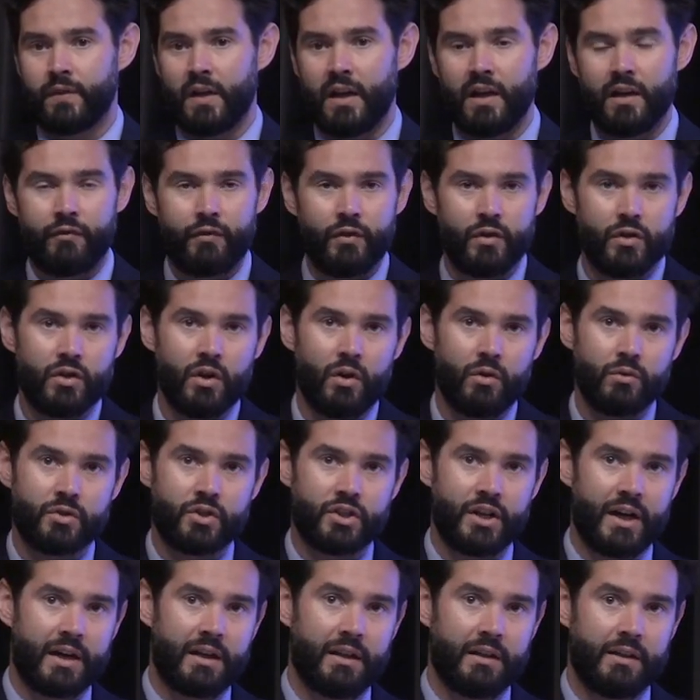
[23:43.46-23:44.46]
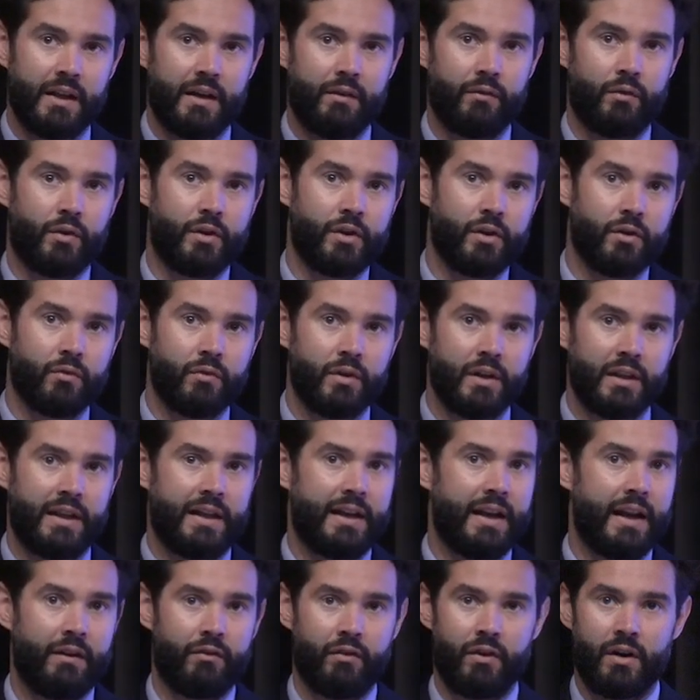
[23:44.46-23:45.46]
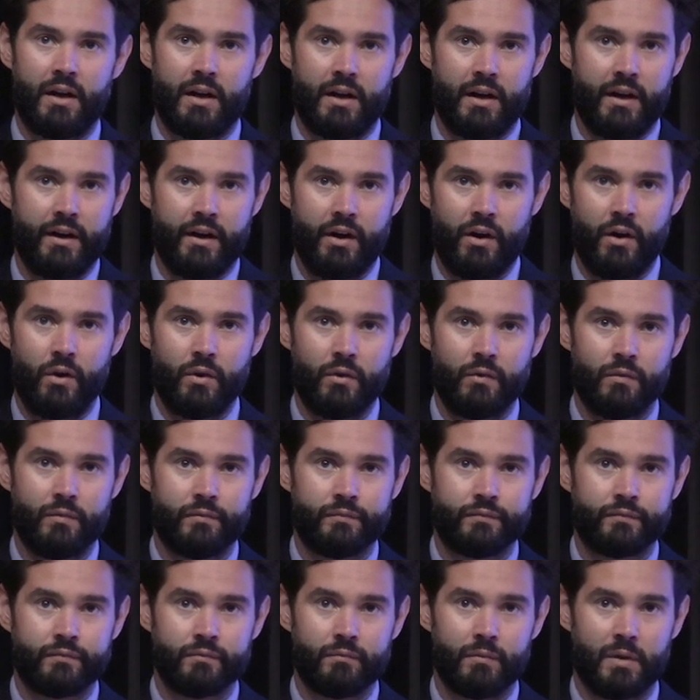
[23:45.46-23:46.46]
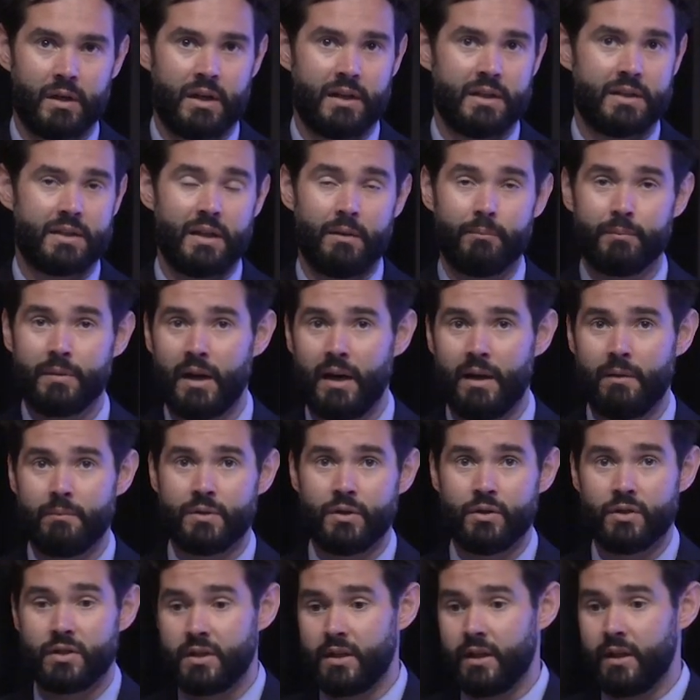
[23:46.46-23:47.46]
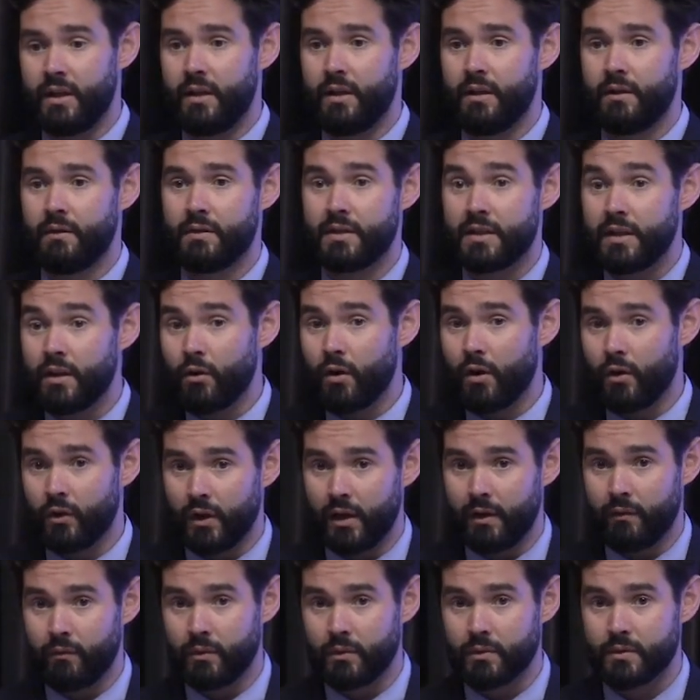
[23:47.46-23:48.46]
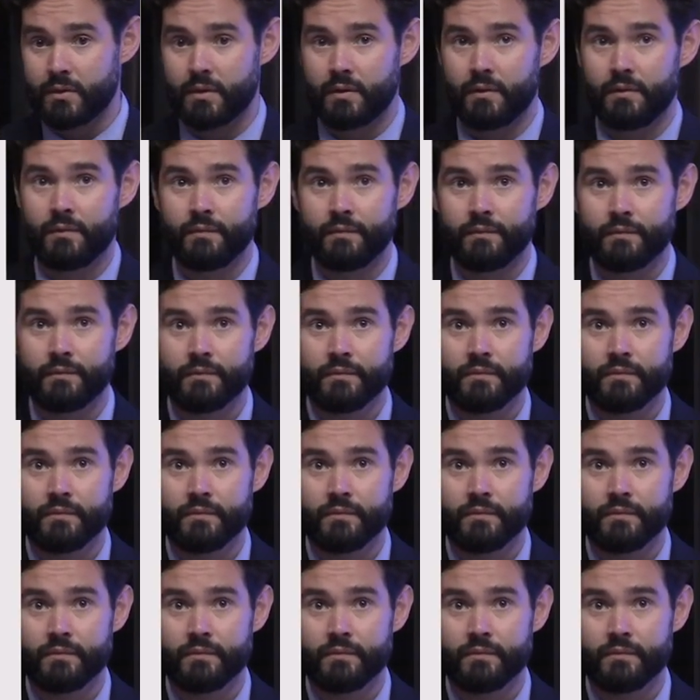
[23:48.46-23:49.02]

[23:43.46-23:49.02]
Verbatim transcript: And if you don't check a level, you're really never going to know because sometimes you see zero levels.